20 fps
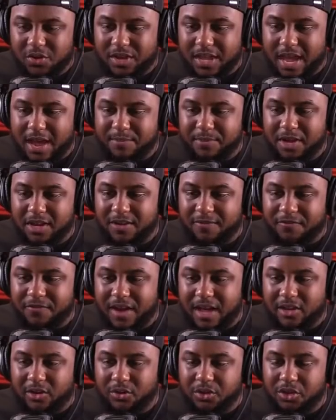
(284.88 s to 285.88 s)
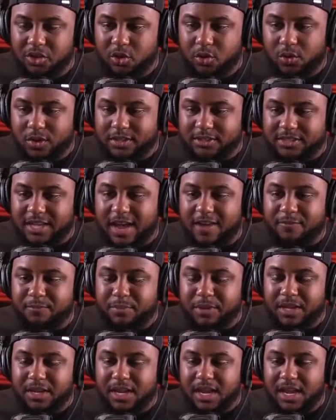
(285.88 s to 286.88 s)
Okay, I'm going to follow you cuz I've
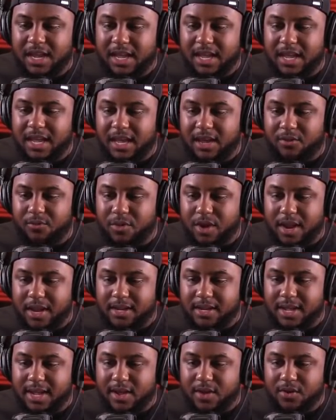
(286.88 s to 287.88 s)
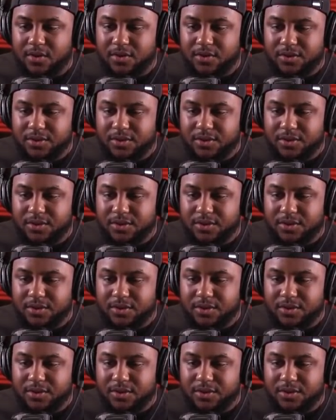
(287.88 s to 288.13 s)
been ahead right now.